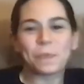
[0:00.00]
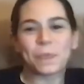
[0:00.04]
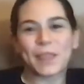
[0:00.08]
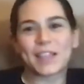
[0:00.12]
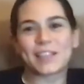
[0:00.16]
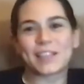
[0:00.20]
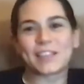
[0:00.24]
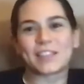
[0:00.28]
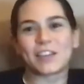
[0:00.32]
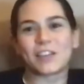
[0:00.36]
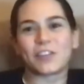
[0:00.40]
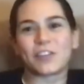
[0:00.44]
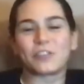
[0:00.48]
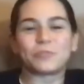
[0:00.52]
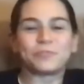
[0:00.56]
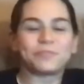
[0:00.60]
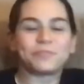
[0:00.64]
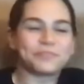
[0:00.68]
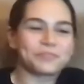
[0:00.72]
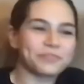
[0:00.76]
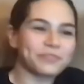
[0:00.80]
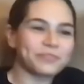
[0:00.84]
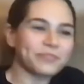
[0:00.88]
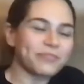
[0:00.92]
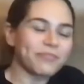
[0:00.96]
And so
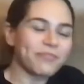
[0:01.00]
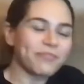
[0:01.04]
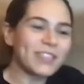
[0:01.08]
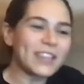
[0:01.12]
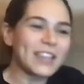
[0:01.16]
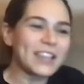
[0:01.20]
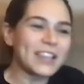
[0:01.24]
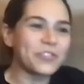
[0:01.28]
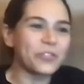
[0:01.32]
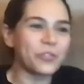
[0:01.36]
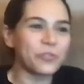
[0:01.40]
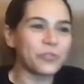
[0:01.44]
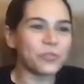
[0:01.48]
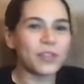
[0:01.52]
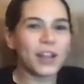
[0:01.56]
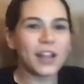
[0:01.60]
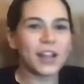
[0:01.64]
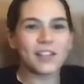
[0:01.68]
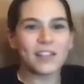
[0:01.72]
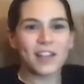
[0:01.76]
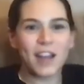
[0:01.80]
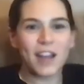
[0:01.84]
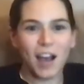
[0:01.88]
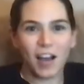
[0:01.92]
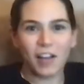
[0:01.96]
you go through
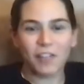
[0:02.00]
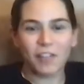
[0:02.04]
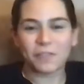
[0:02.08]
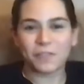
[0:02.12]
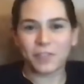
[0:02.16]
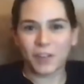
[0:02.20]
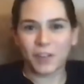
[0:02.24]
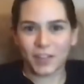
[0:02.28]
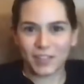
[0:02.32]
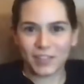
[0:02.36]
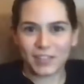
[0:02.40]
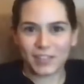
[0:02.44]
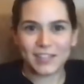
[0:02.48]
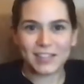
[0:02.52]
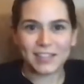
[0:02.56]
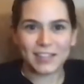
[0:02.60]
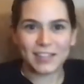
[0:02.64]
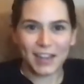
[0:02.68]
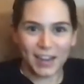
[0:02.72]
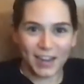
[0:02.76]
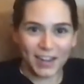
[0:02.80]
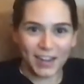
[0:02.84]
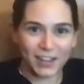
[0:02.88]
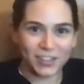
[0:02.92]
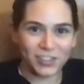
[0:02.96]
that not fun
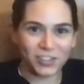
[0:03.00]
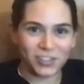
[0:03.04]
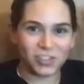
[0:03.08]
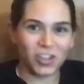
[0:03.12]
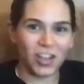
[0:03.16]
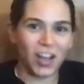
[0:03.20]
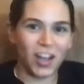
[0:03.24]
stage.